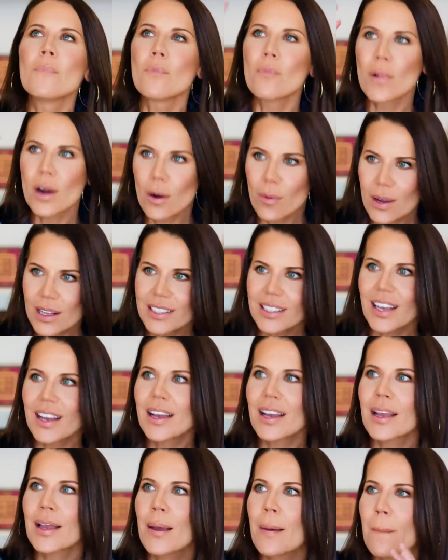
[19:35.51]
Where was
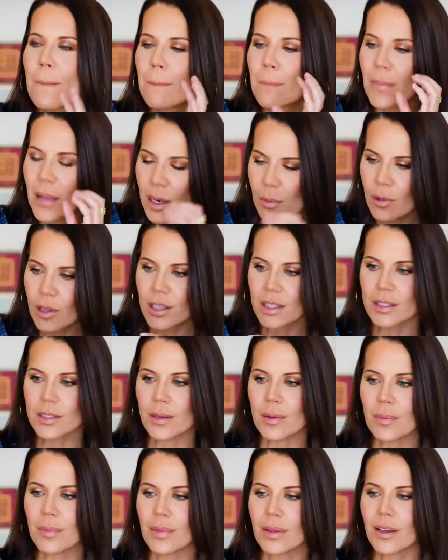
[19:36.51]
I?
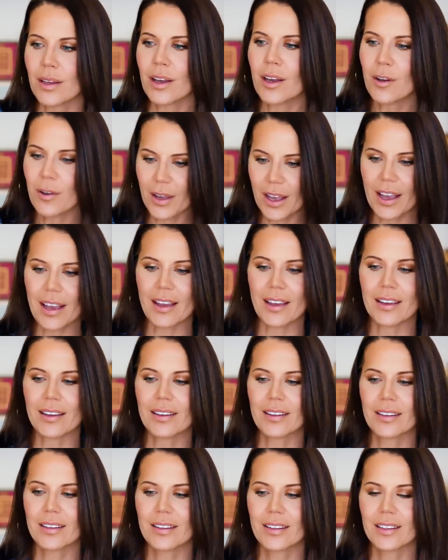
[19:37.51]
Minimalism.
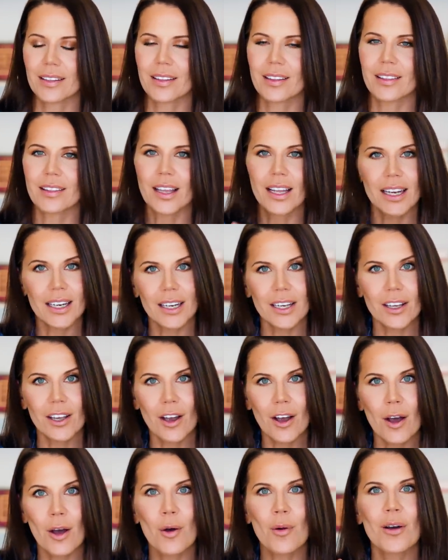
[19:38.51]
Okay. Letting it
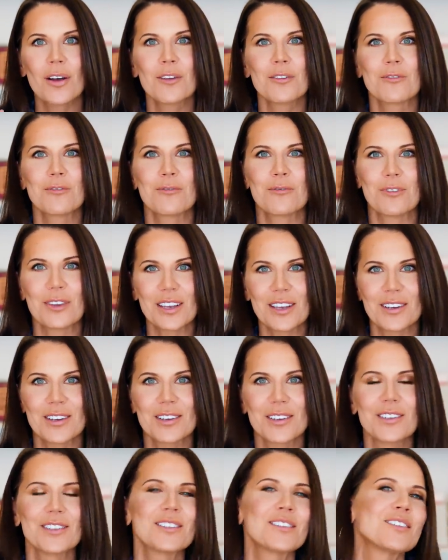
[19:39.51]
go
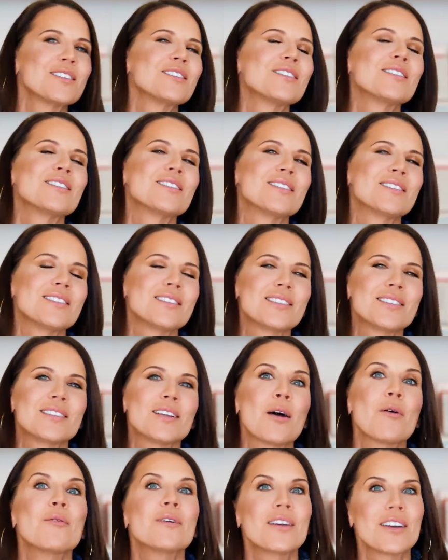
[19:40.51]
feels
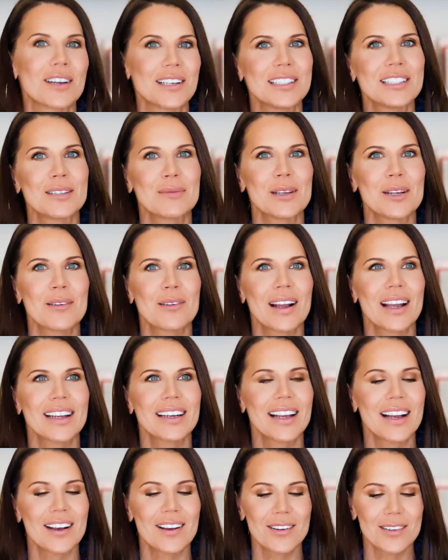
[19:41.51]
so good to me right
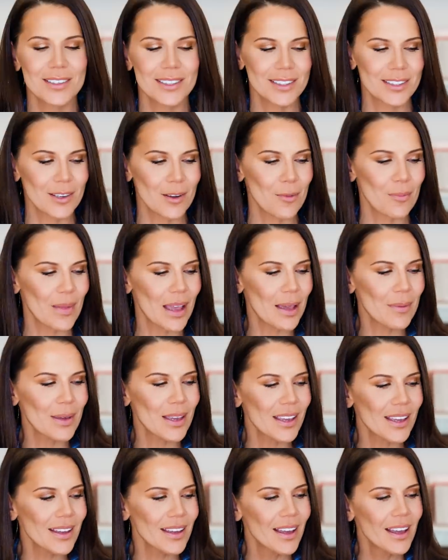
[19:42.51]
now. So
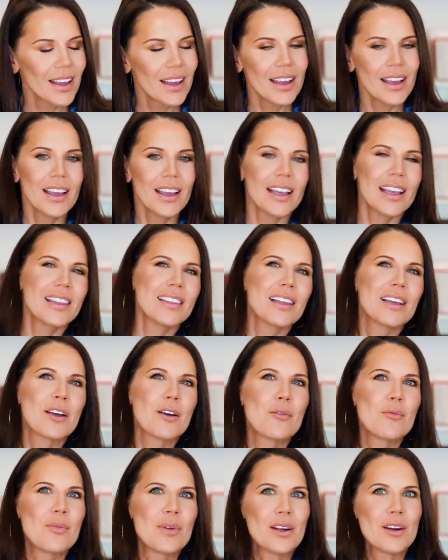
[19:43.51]
maybe in like
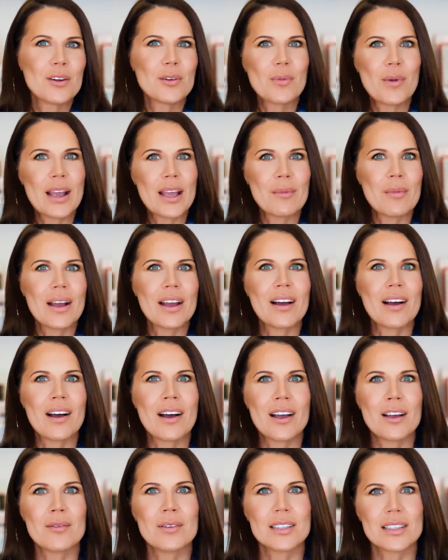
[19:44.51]
a weird way, my
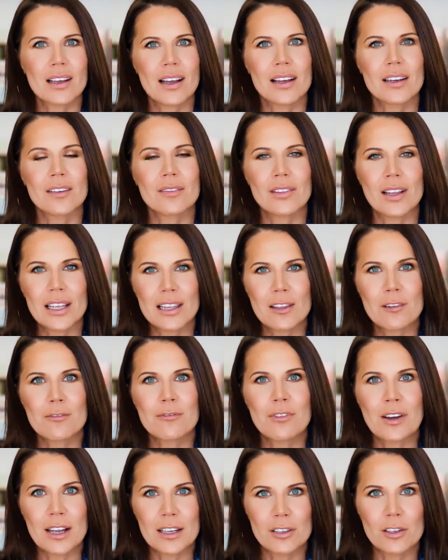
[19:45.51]
eye was kind of like the
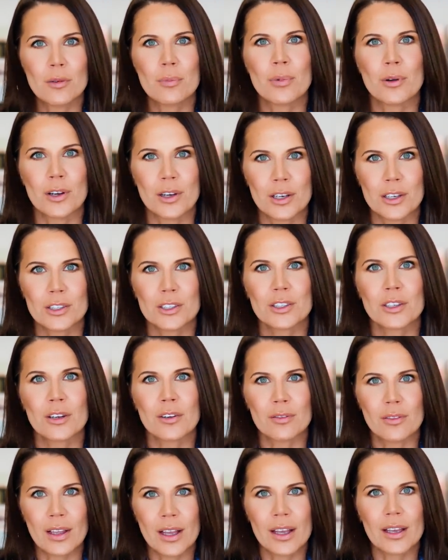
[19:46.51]
final push
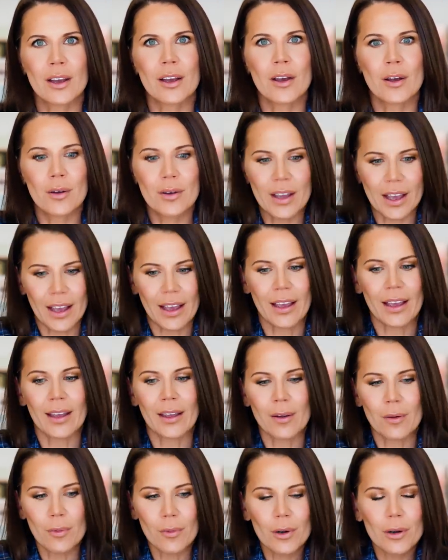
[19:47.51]
of like,
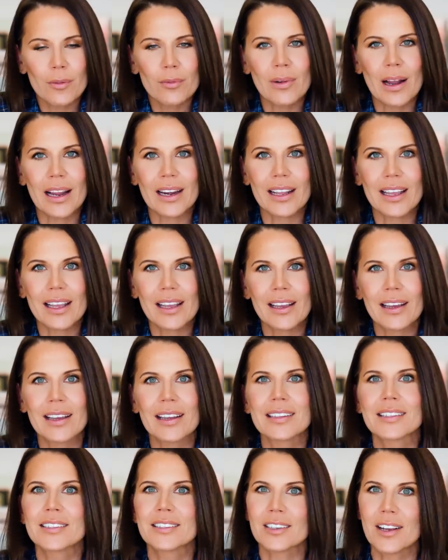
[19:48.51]
okay, we're ready.
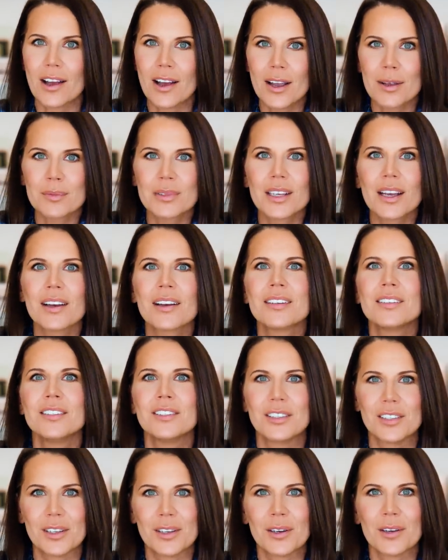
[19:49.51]
It's time to
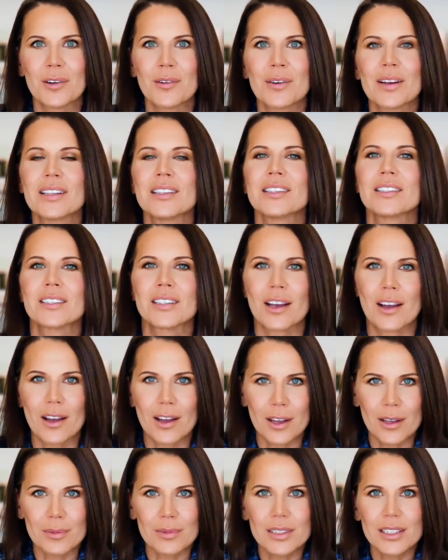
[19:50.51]
undo. It's
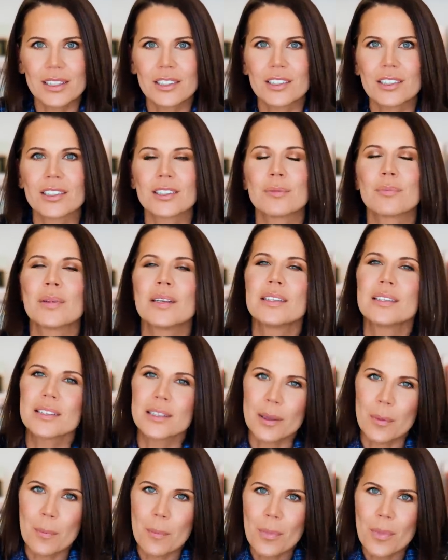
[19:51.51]
time to just be
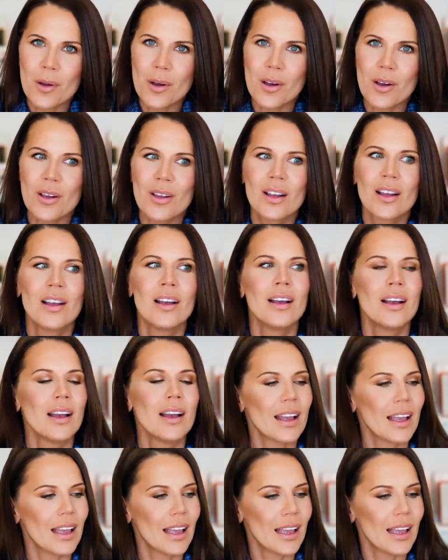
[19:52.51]
simple
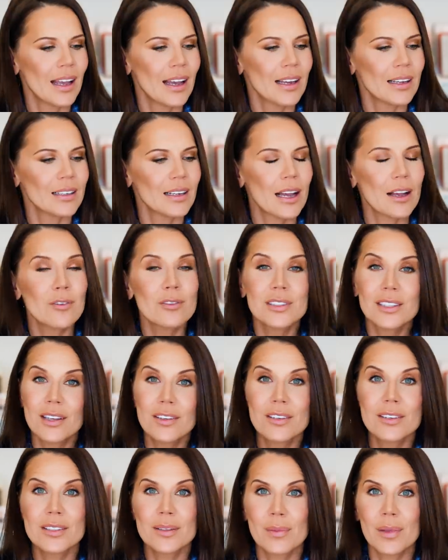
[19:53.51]
and I will
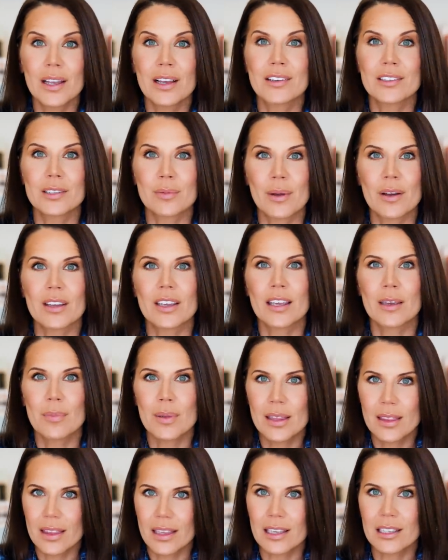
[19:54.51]
tell you something else about
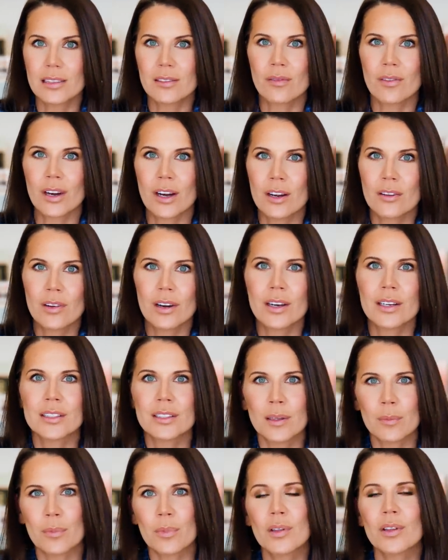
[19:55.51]
keeping things very, very
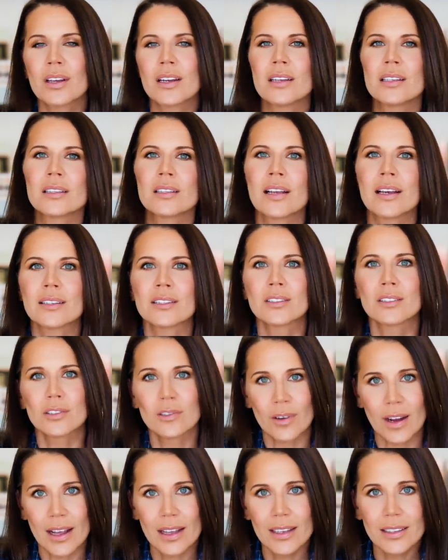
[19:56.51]
simple. It is less
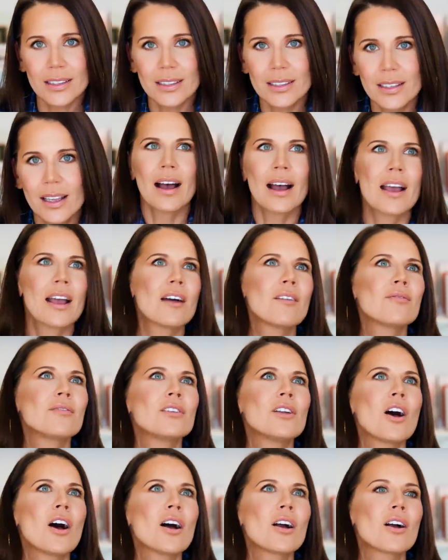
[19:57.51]
stress. I have
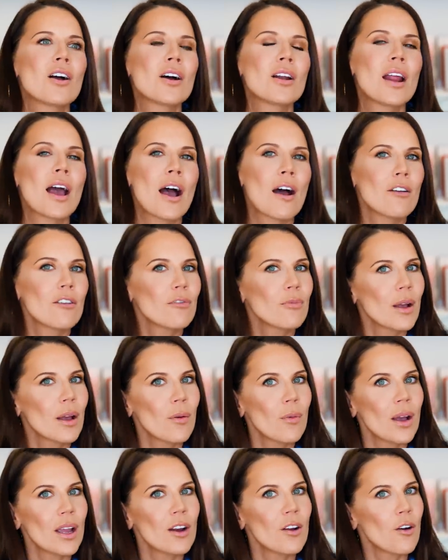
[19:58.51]
not gone out of my
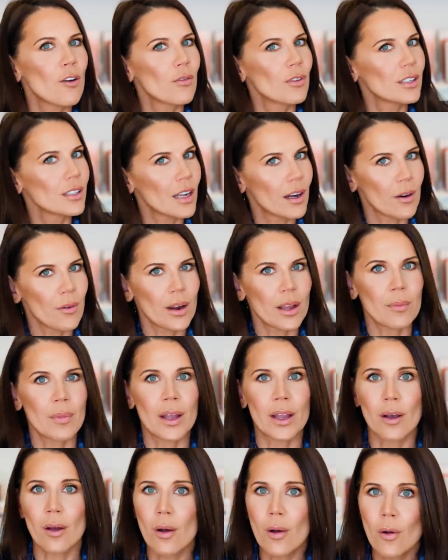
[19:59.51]
way to over decorate
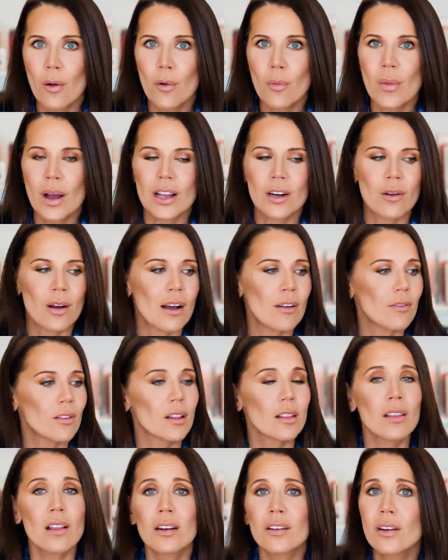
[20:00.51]
my home. I don't have
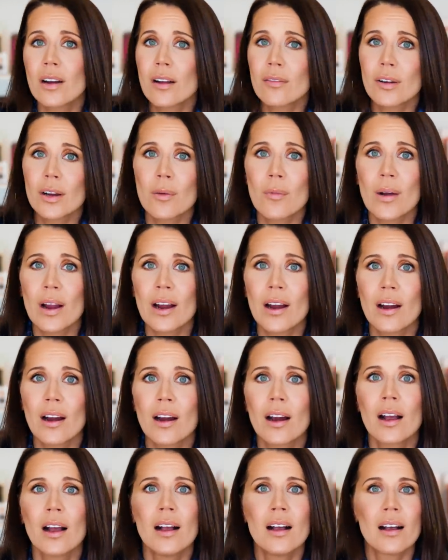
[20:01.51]
clutter
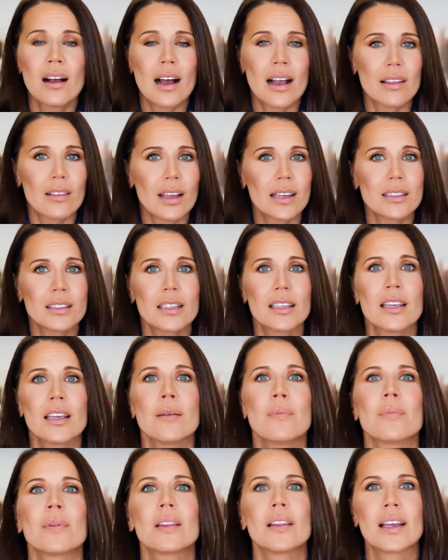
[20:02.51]
everywhere. I like to
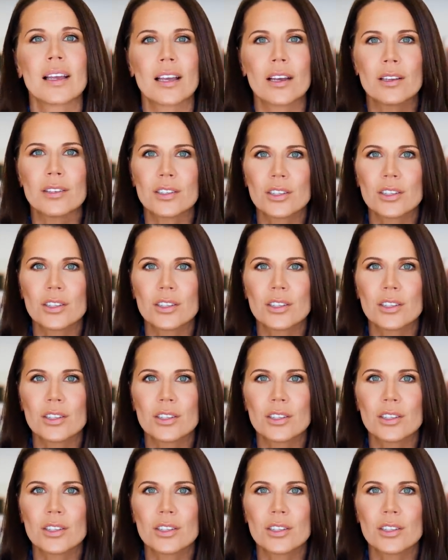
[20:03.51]
keep like a